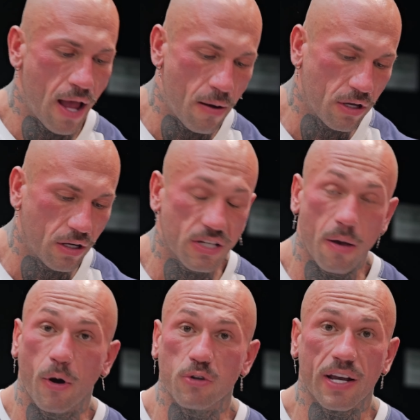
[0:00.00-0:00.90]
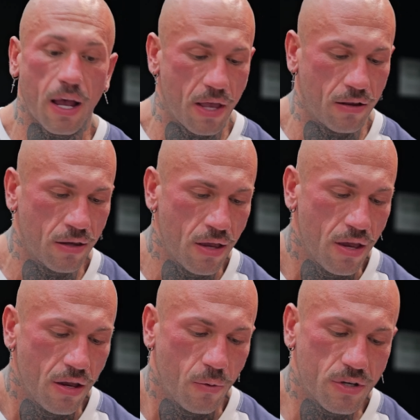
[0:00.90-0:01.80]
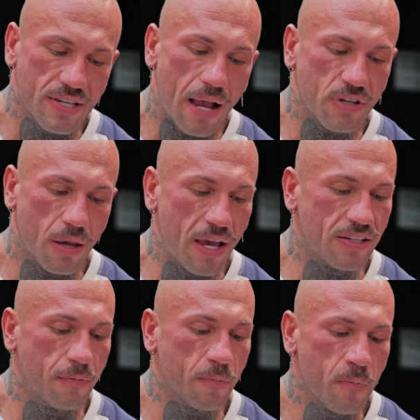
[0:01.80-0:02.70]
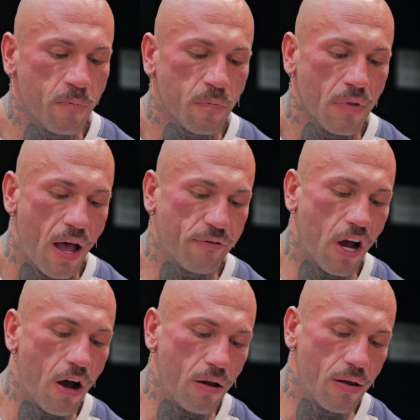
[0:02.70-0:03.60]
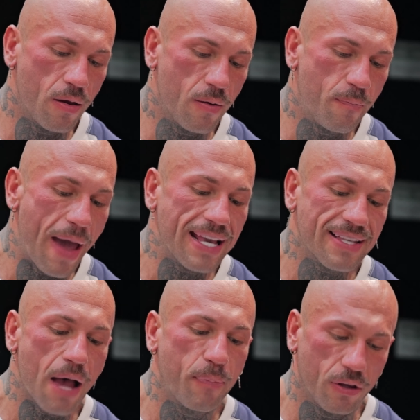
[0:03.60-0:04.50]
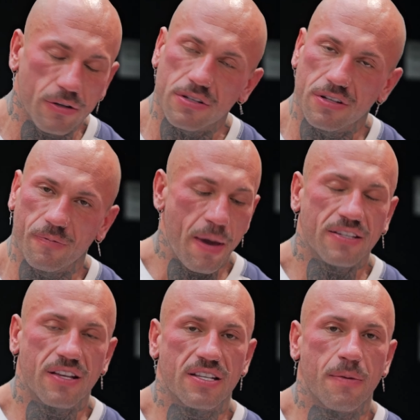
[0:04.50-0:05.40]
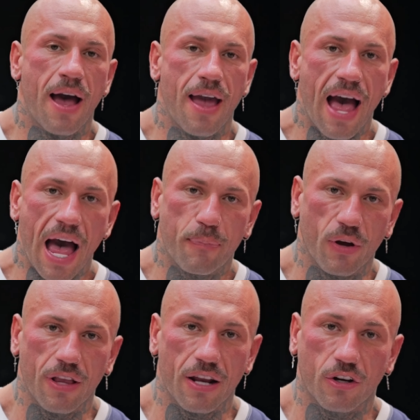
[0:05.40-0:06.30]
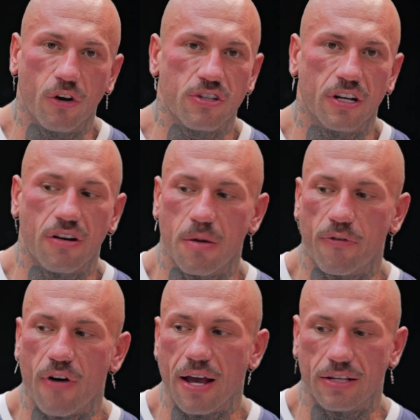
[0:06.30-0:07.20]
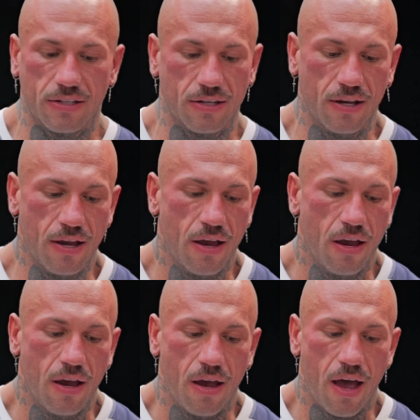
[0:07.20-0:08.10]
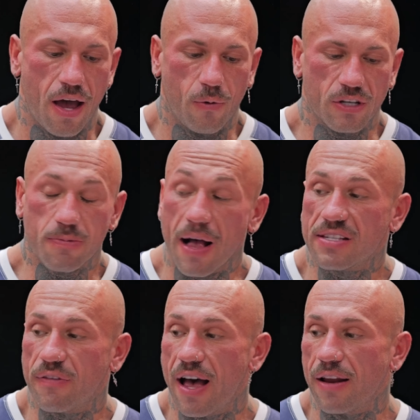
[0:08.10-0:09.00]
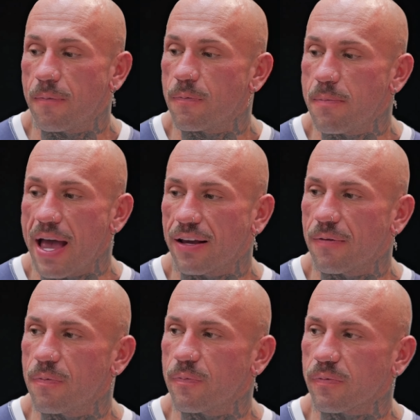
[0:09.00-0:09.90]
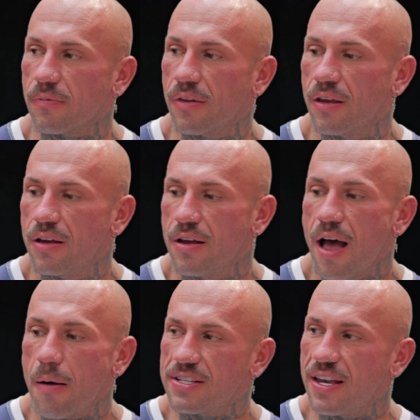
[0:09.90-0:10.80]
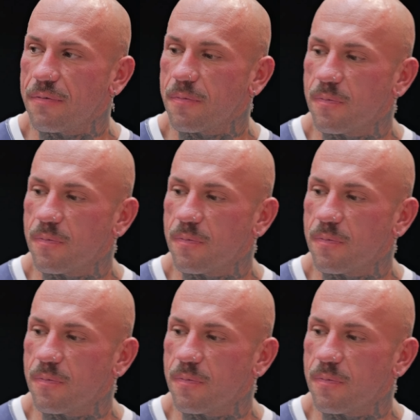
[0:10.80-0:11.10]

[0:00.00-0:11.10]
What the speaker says: Now you're going to see a post-workout meal, which is absolutely amazing. I've got baked apples mixed into my apple and custard cream of rice, which smells divine. Meg, how is it?